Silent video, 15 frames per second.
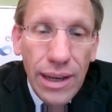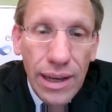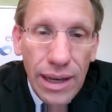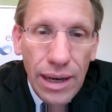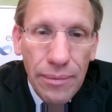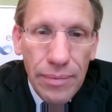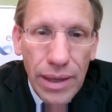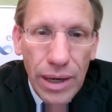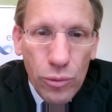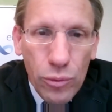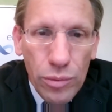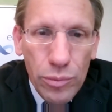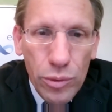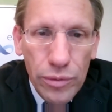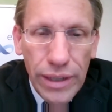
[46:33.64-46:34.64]
um, that we're
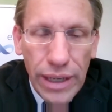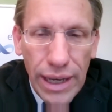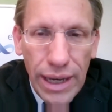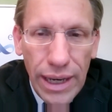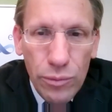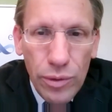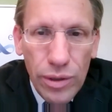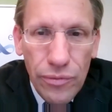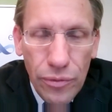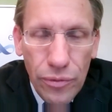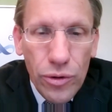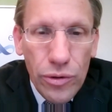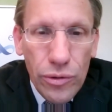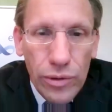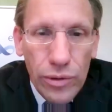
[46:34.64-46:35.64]
moving ahead with
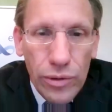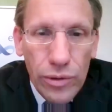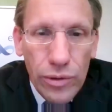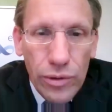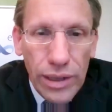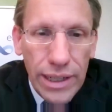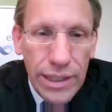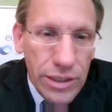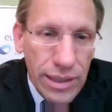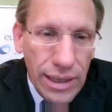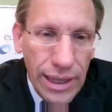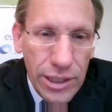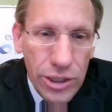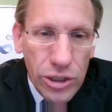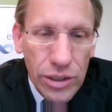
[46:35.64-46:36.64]
further
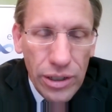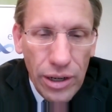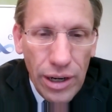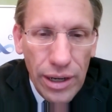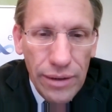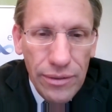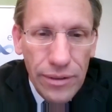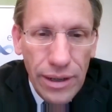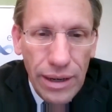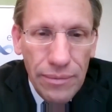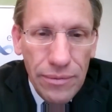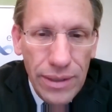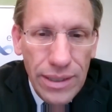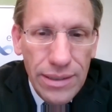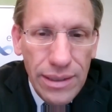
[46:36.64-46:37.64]
legislation on um,
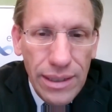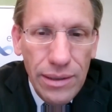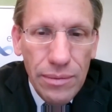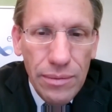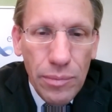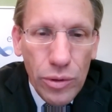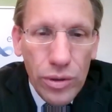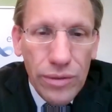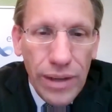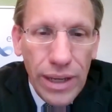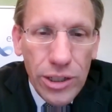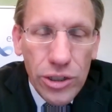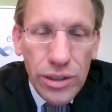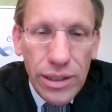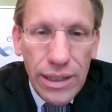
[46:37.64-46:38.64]
VC
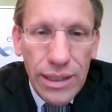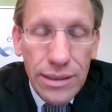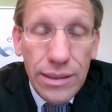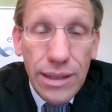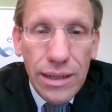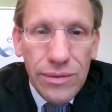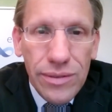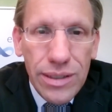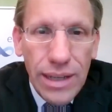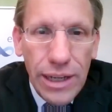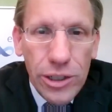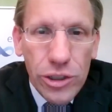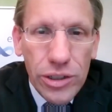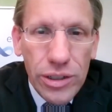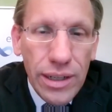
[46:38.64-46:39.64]
motivation and
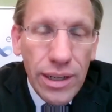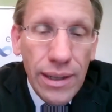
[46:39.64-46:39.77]
incentivization